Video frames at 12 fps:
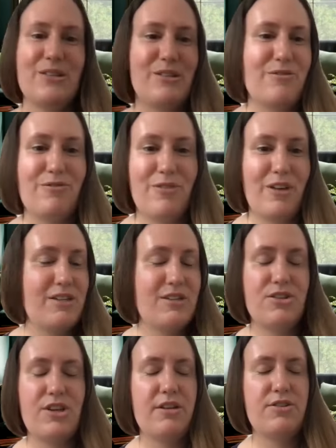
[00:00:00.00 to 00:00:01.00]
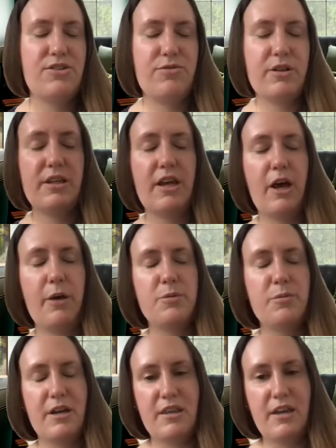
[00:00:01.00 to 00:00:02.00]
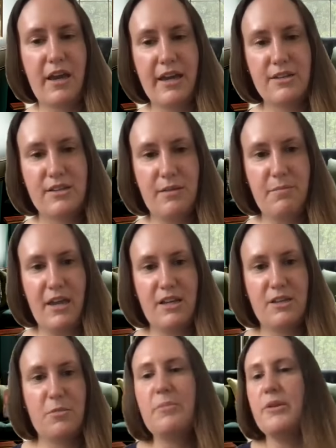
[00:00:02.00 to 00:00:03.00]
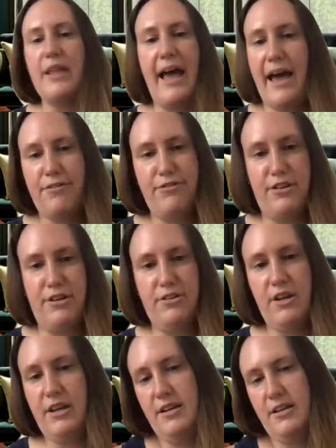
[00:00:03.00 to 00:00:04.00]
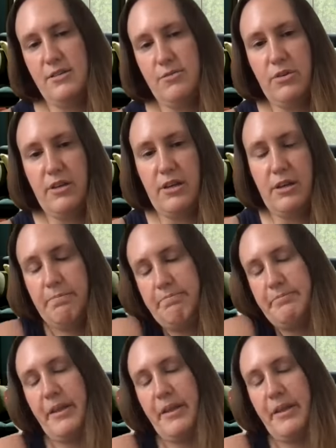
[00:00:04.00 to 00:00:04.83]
Just, it really helps break the ice and makes people laugh and is really,